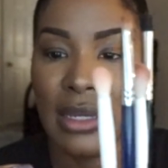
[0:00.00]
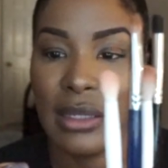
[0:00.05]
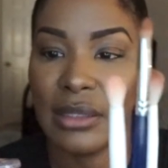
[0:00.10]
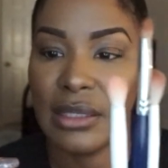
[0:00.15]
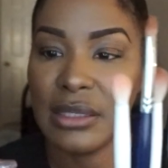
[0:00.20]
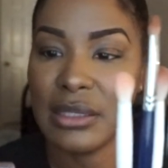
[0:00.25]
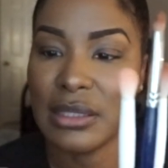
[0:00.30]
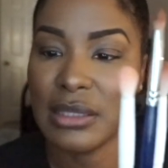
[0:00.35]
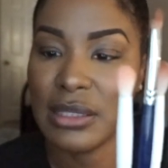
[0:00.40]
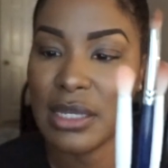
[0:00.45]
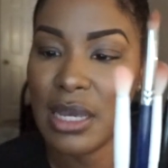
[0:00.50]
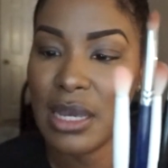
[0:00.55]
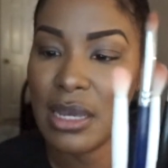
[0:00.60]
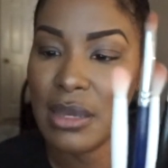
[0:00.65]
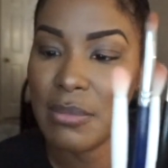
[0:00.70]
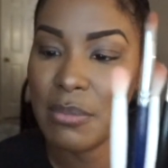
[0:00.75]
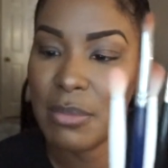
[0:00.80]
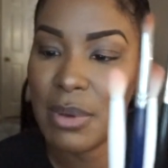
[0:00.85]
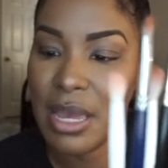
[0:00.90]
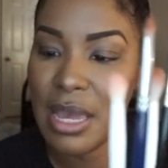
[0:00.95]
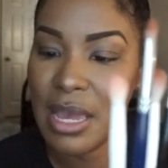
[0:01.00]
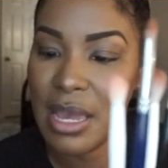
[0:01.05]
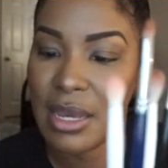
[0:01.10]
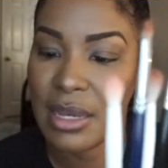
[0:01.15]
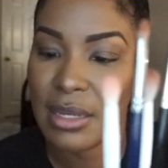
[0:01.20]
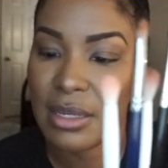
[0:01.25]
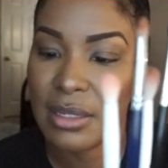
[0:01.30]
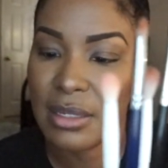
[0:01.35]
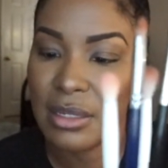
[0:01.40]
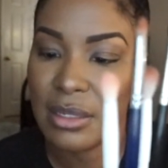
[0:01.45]
is a
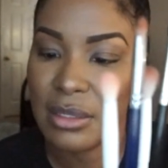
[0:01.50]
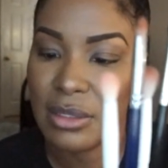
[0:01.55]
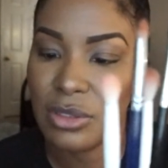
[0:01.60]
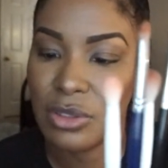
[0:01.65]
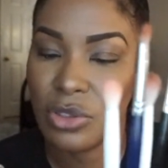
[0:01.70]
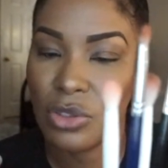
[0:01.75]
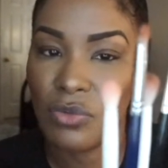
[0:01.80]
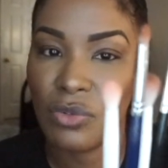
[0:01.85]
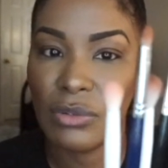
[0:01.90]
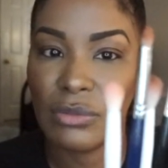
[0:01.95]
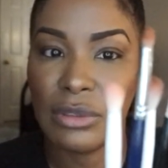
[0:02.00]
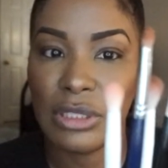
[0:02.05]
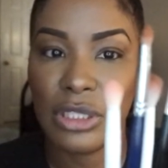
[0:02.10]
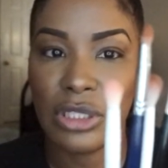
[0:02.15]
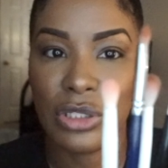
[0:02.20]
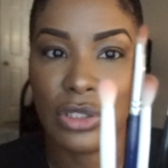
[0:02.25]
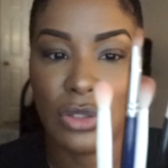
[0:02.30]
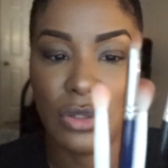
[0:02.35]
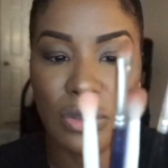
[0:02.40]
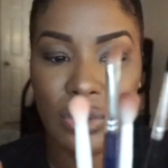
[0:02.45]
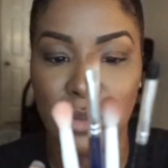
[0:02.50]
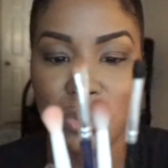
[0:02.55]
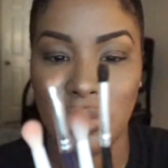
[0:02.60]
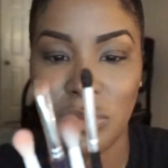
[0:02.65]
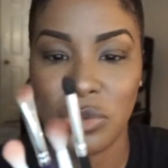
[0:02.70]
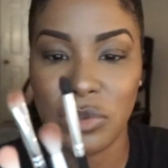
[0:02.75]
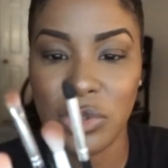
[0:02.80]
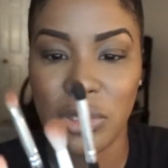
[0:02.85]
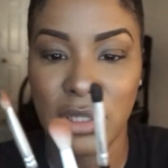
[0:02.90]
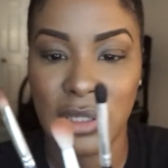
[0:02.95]
MAC
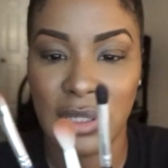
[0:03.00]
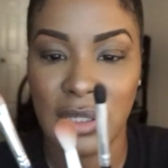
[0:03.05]
252.